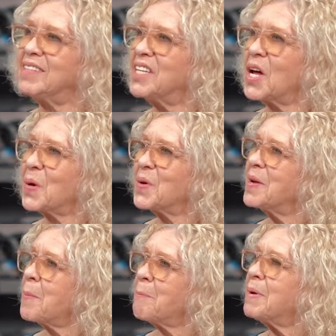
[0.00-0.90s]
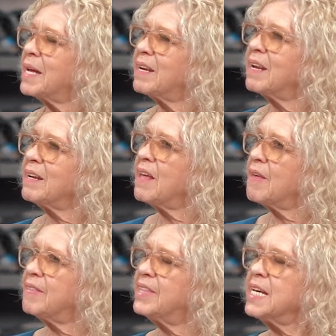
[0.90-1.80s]
you know but
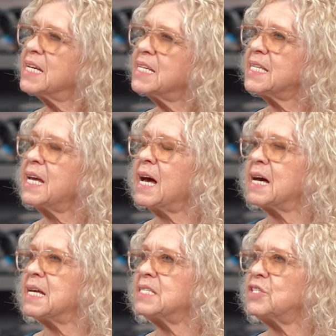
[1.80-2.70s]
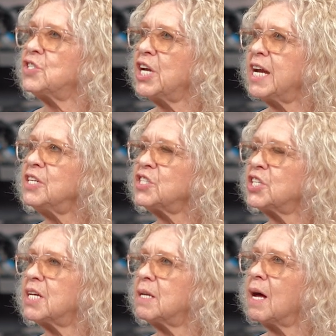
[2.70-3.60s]
this has
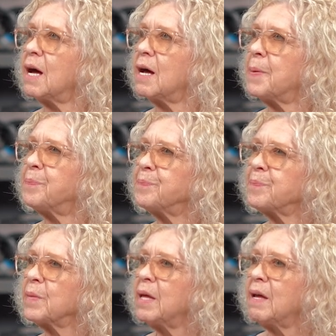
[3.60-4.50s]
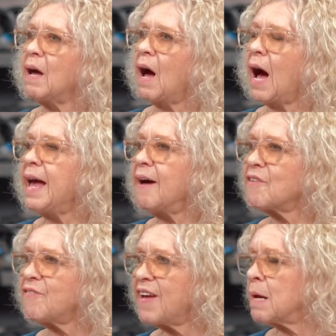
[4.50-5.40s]
changed it um, I have
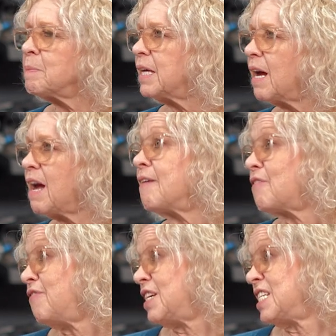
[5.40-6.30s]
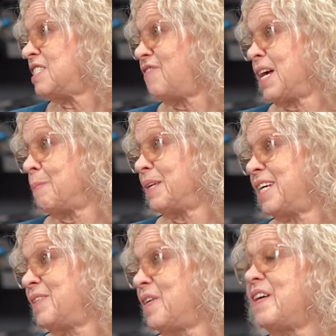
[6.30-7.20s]
a family I have a fitness
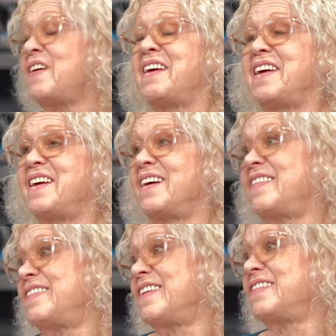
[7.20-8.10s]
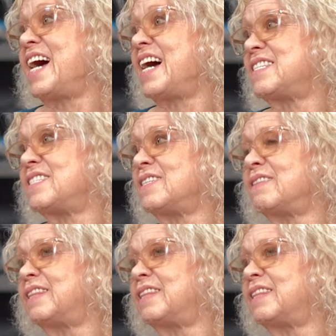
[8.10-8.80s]
family and that's